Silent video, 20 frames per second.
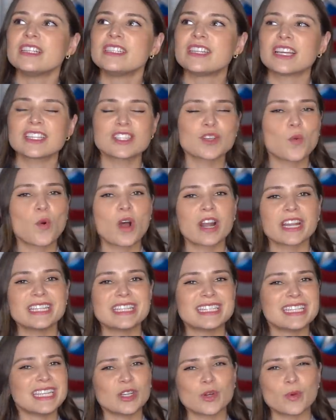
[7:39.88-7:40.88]
doesn't want to
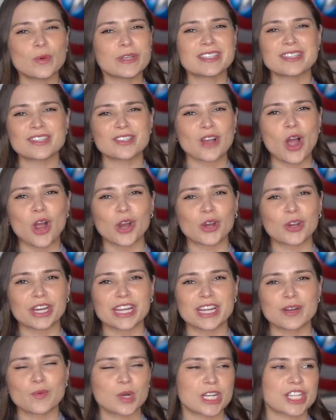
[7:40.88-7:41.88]
deal with
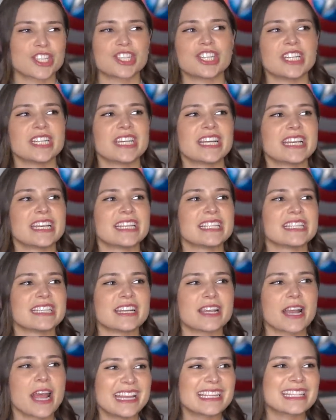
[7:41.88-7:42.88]
Sorry and what she is,
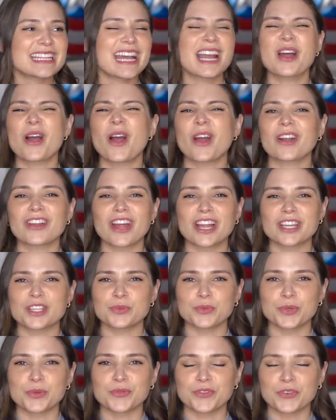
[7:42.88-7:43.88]
and it's kind of hard not
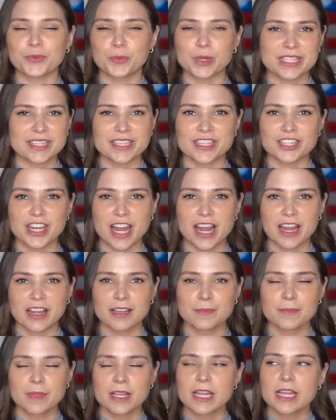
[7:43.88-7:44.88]
to root for Whiskey
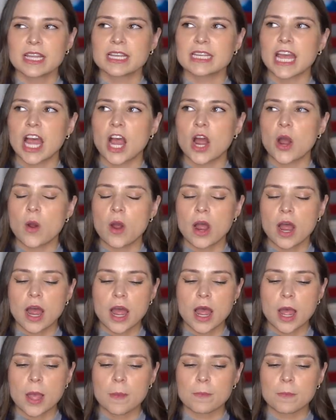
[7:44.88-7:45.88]
Jack. Now,
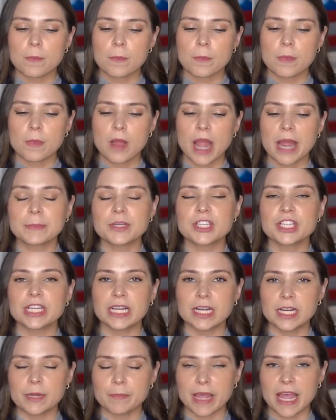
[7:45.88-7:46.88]
I'm
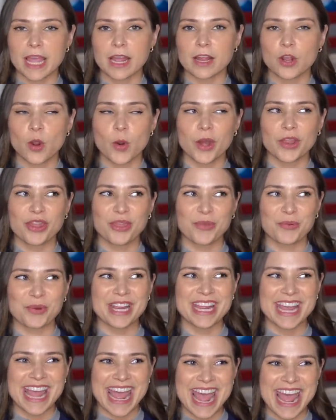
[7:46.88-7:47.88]
cheating a bit, going
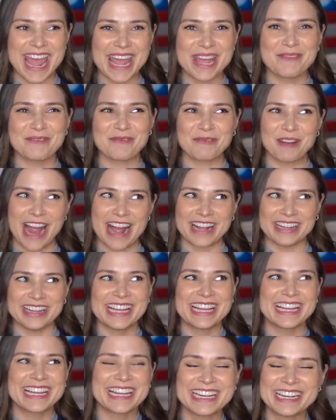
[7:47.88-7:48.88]
3A,
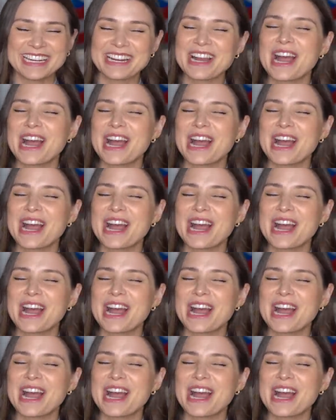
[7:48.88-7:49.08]
Rallik.